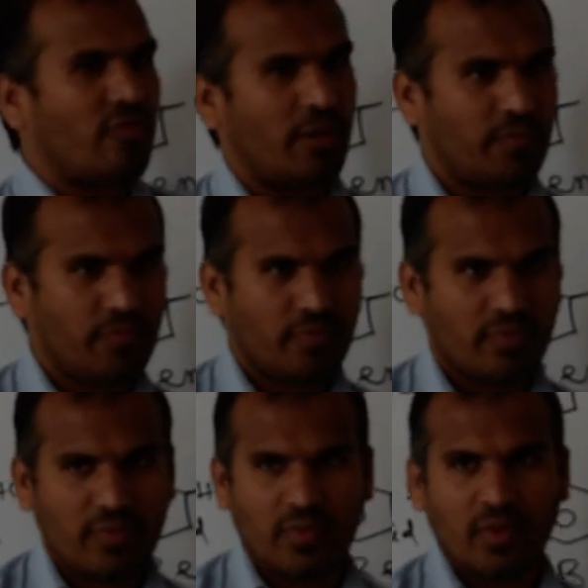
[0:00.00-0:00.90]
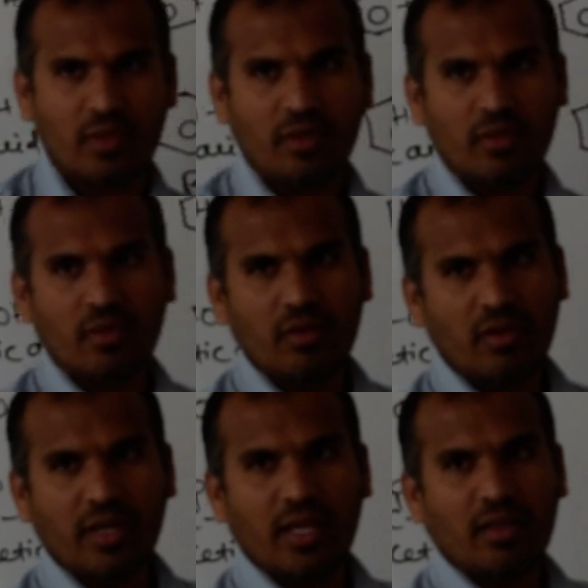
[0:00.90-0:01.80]
form.
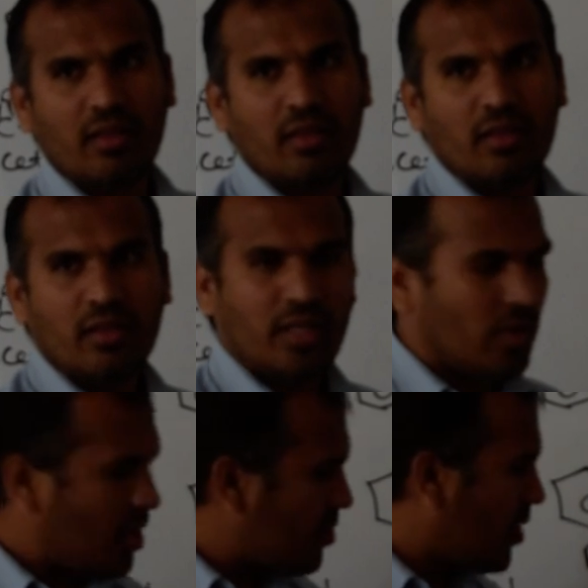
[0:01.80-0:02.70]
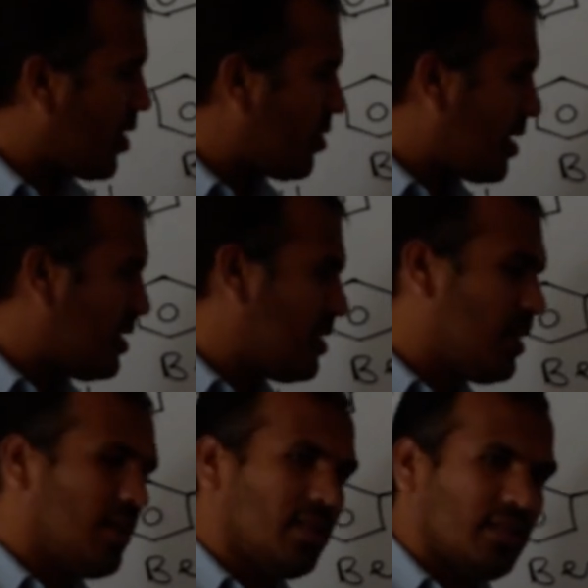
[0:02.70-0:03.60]
Okay? Then also you have to
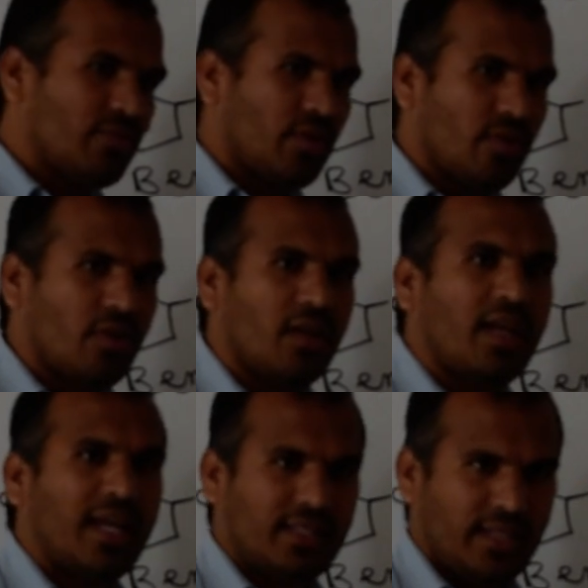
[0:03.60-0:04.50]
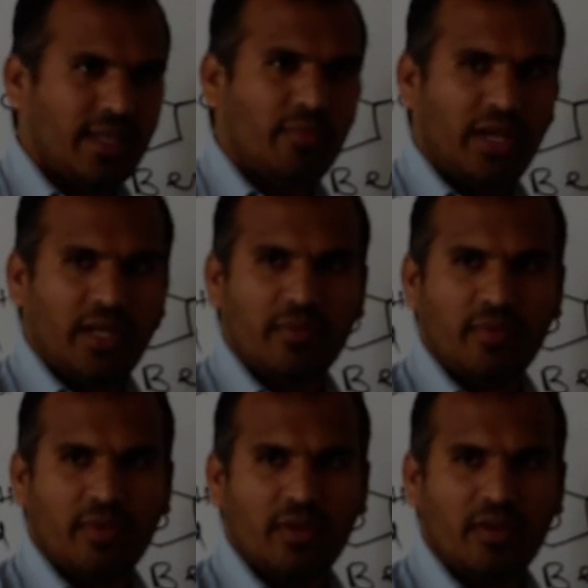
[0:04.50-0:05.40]
consider this is what you call acidic
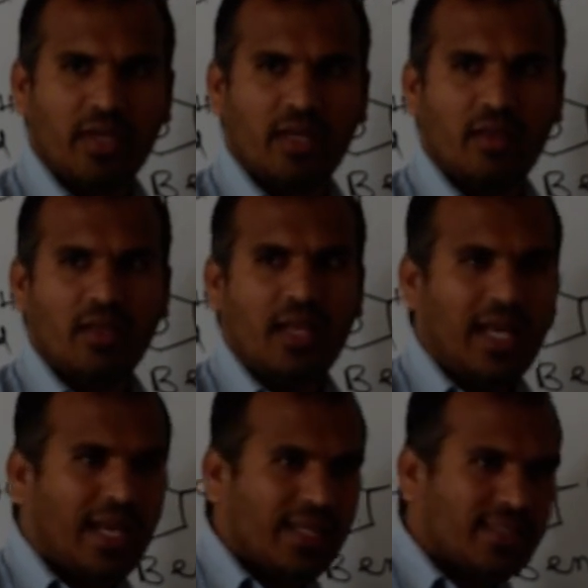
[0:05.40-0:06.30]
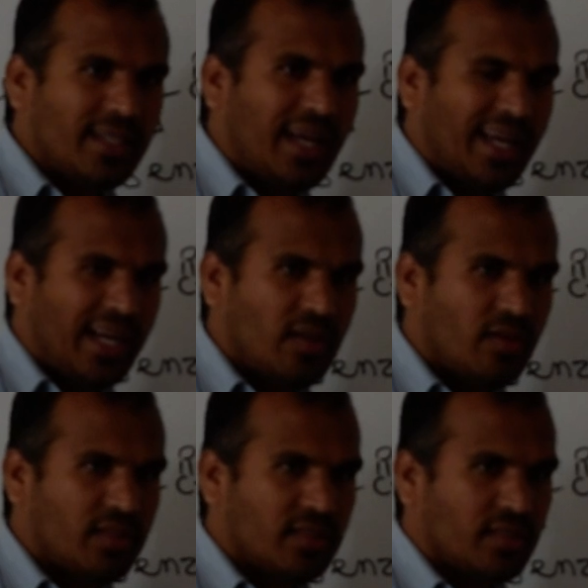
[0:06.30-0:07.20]
medium. Okay? Acid
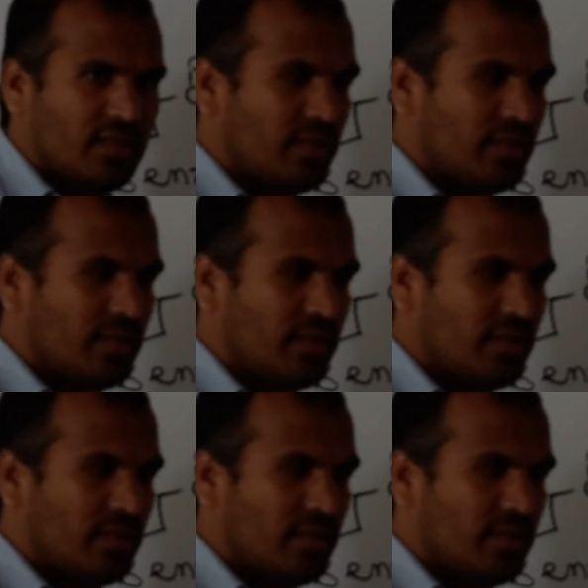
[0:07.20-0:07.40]
hydrolysis.